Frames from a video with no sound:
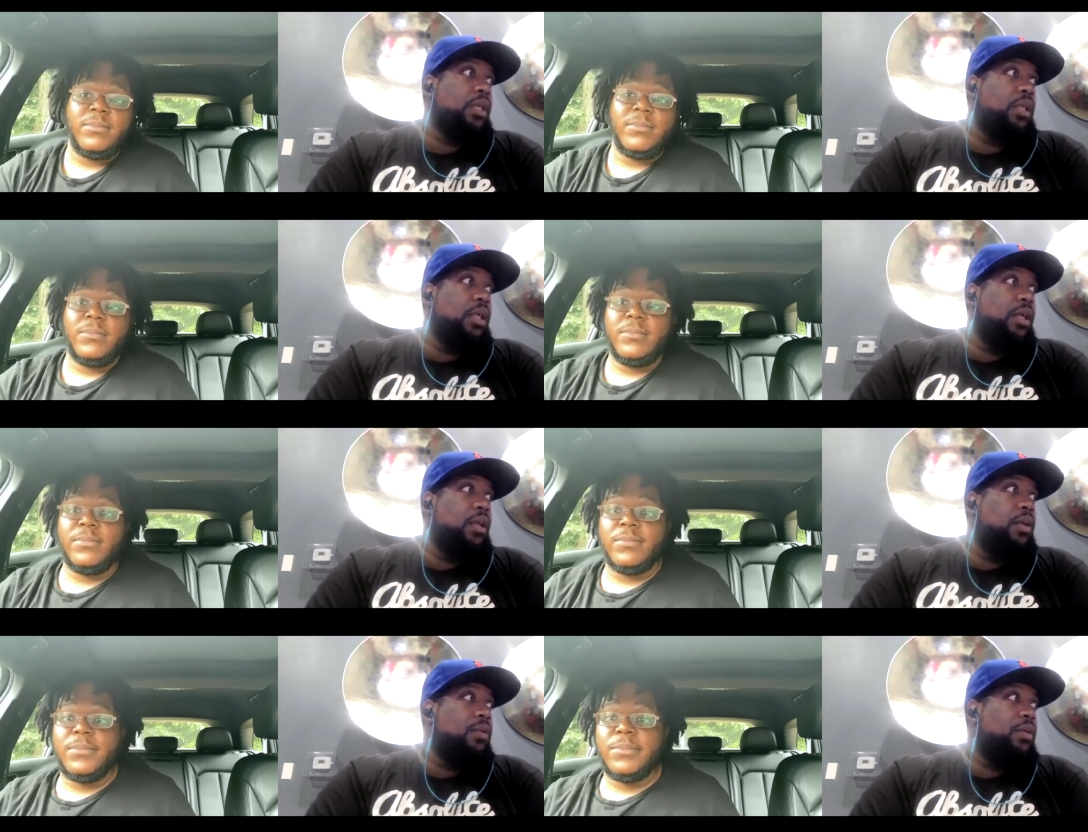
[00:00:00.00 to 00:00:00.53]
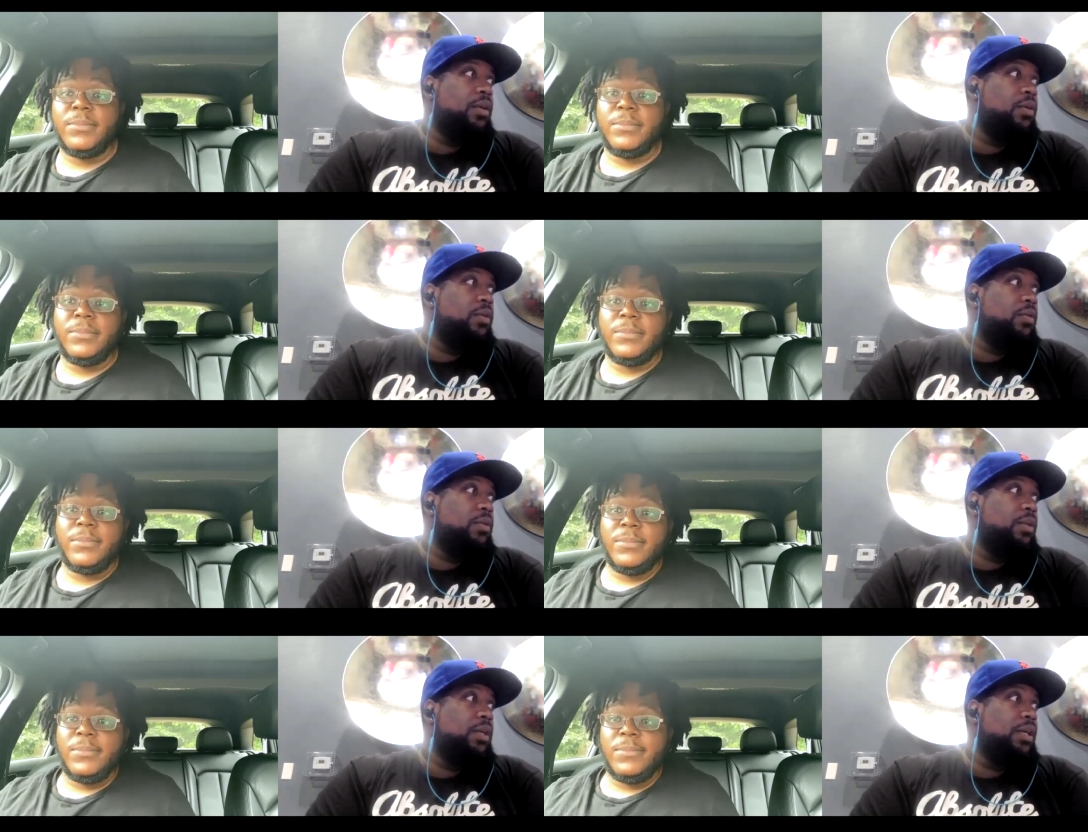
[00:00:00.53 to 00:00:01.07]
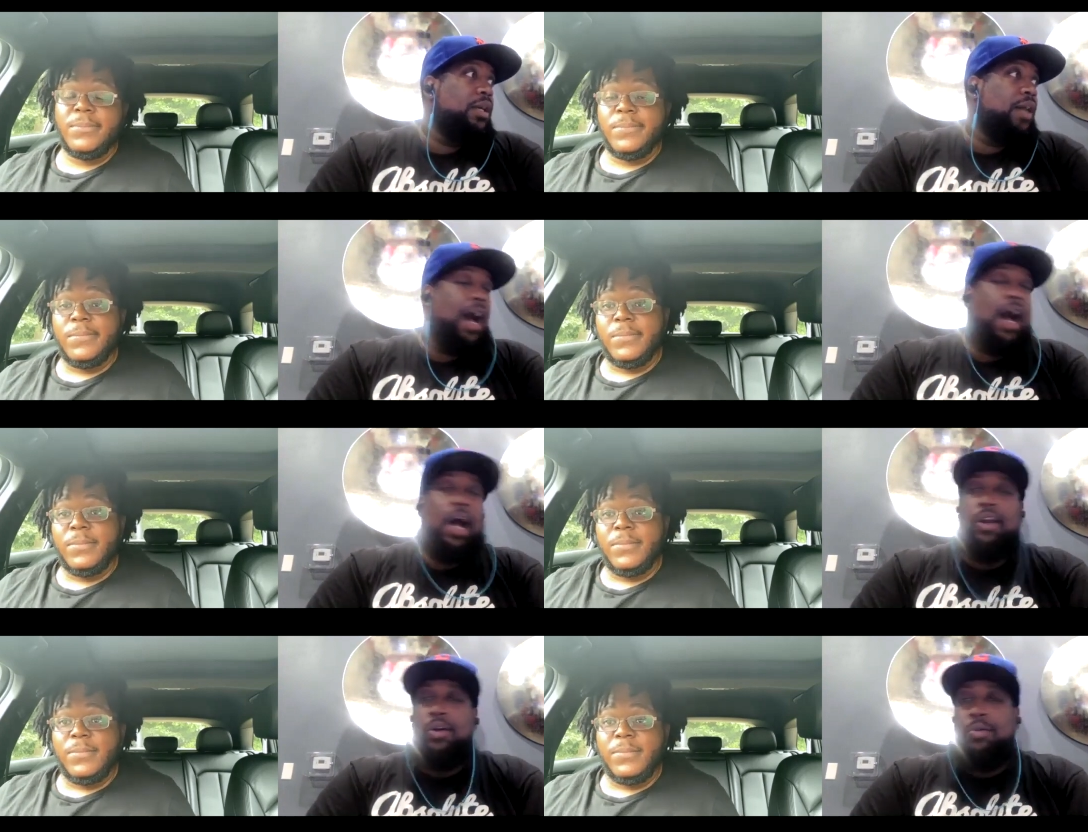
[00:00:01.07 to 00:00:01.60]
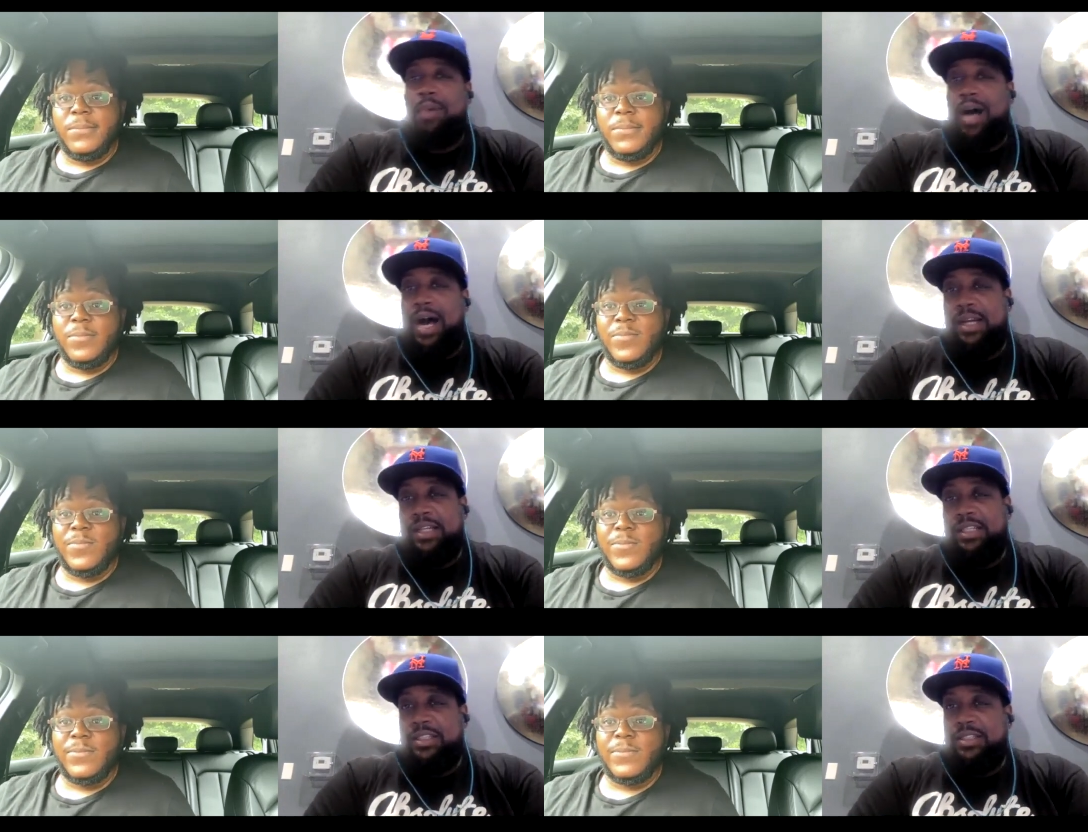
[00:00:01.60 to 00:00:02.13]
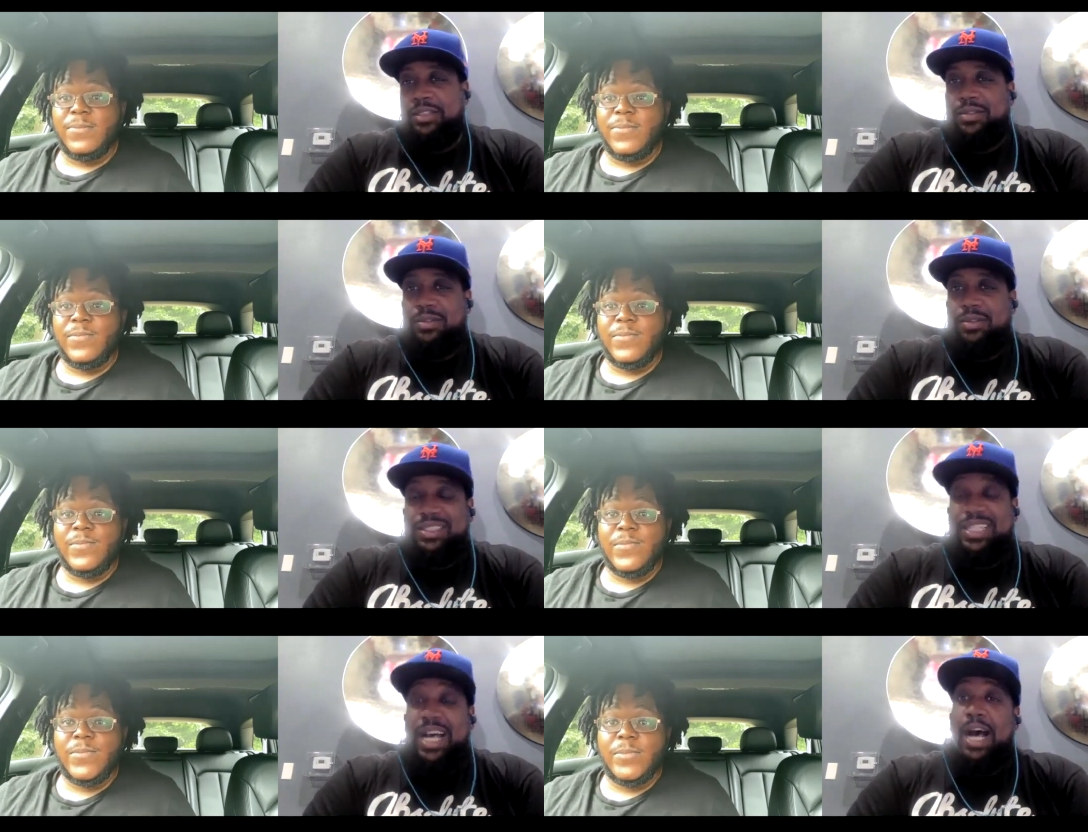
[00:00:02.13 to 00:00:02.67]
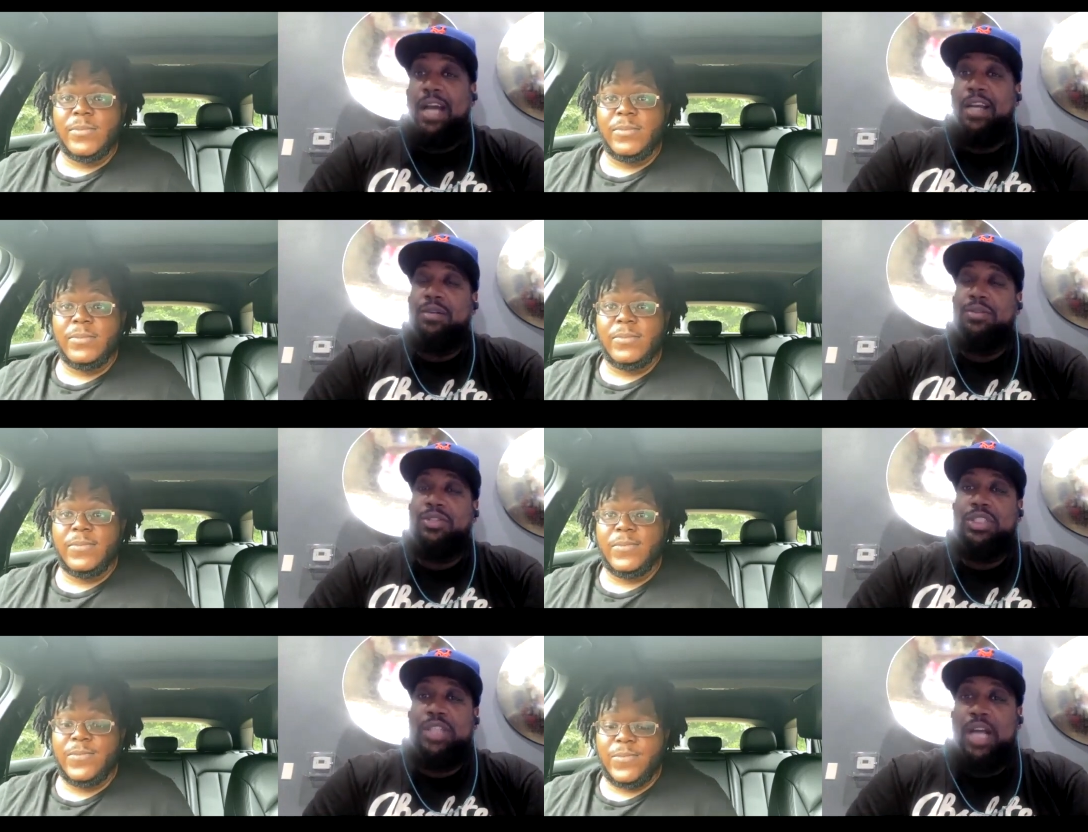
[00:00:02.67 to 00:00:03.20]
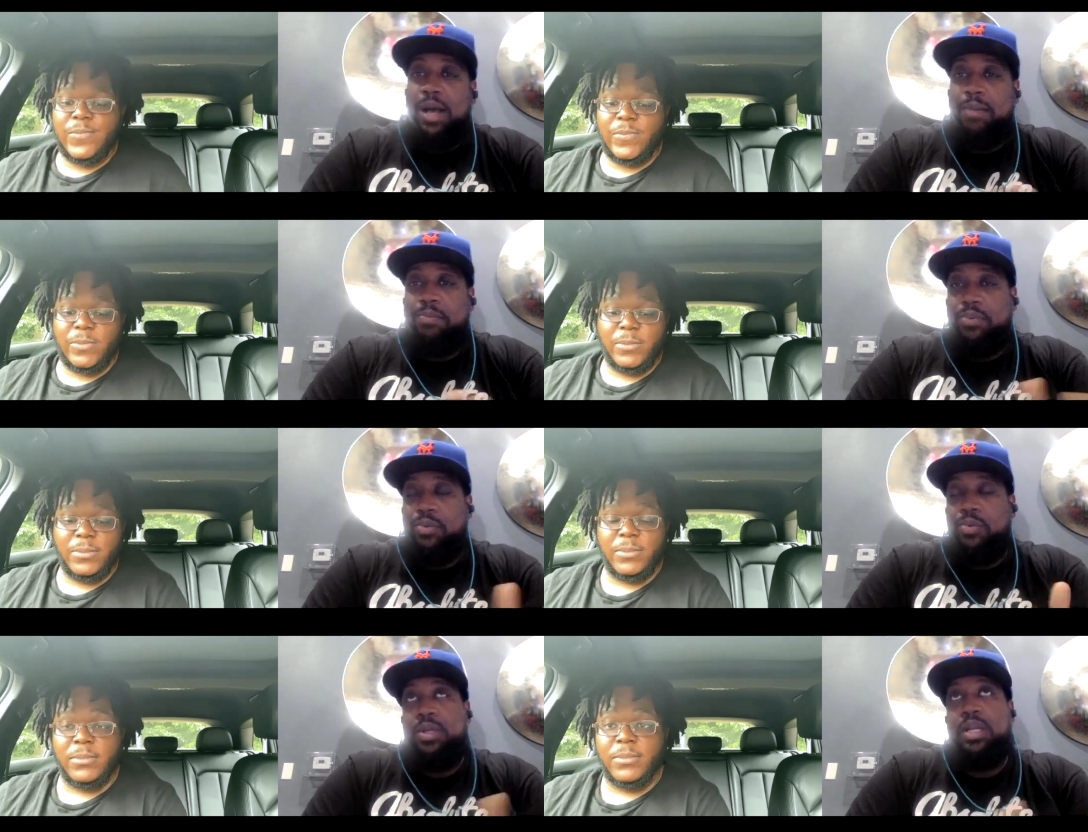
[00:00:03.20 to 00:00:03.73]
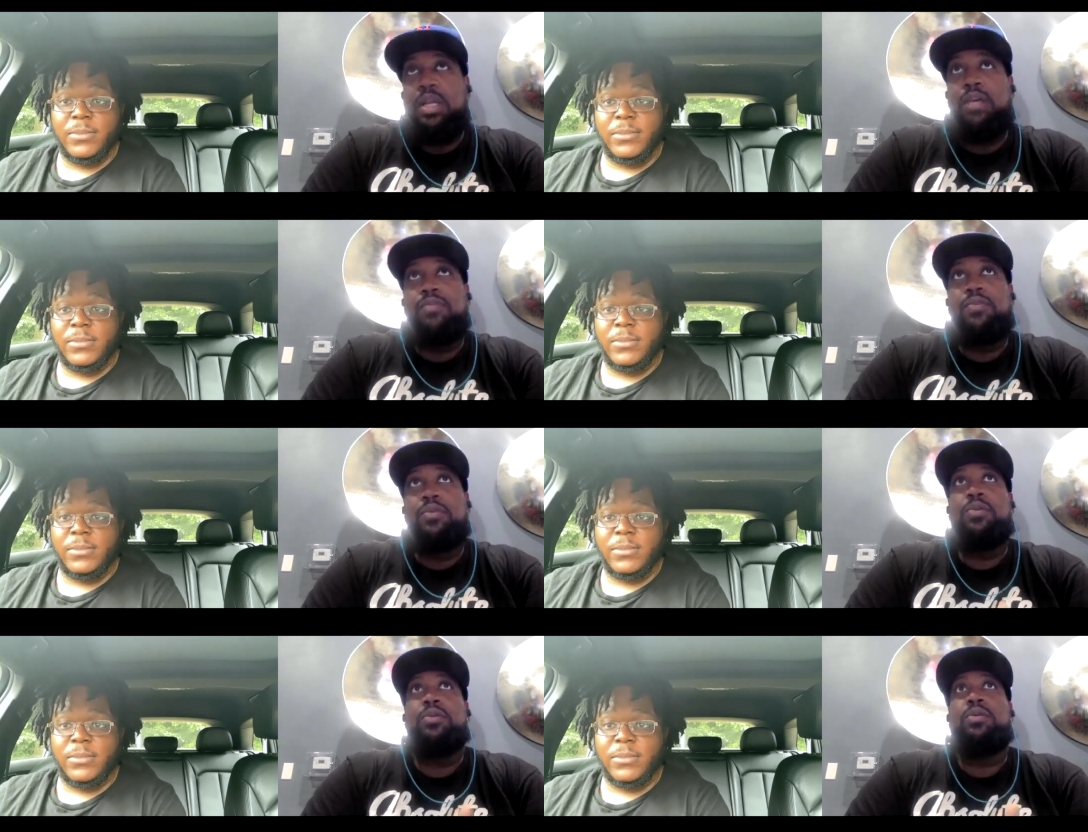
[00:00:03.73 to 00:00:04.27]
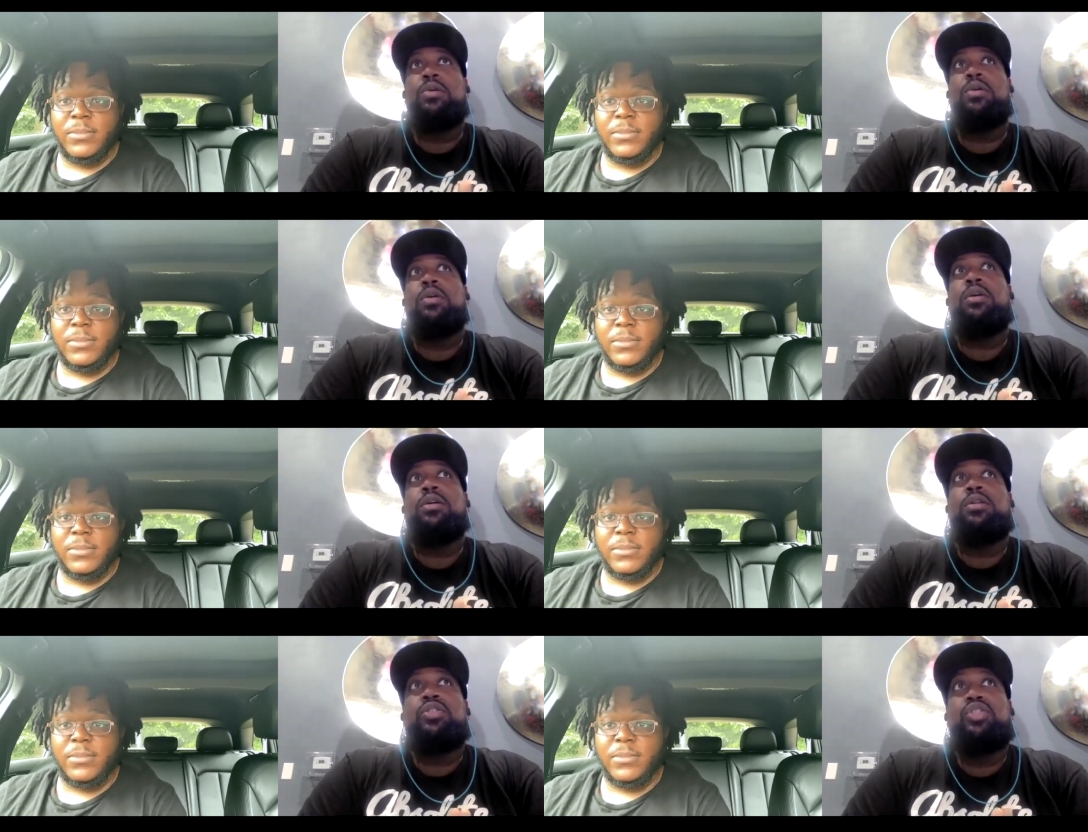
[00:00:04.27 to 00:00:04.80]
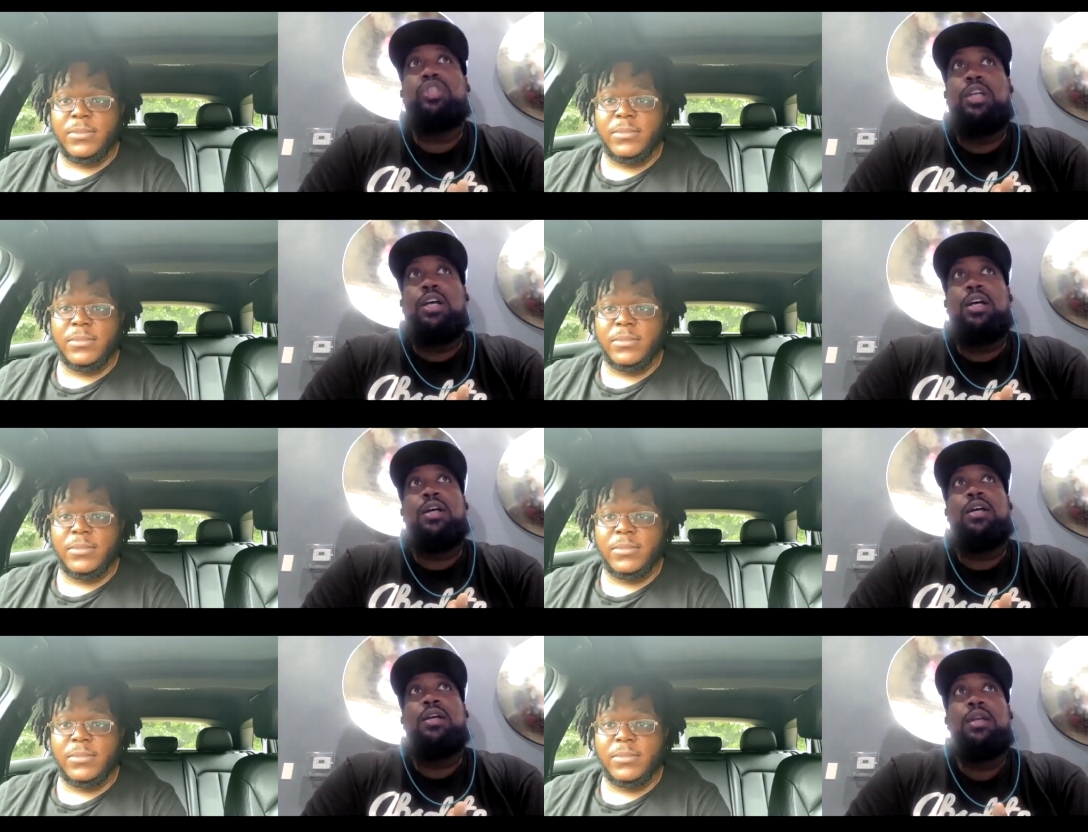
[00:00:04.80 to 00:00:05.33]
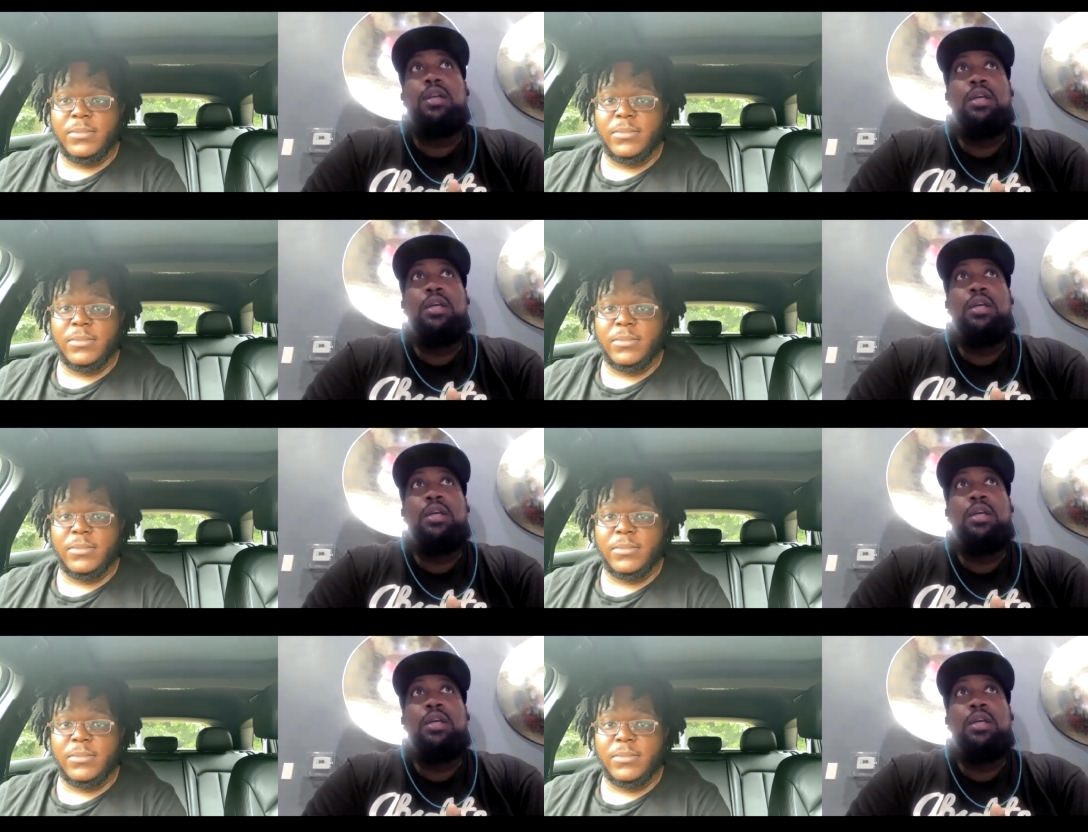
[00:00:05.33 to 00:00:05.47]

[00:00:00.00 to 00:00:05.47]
Speaker 1: uh, auto body tire shop or whatever, or uh,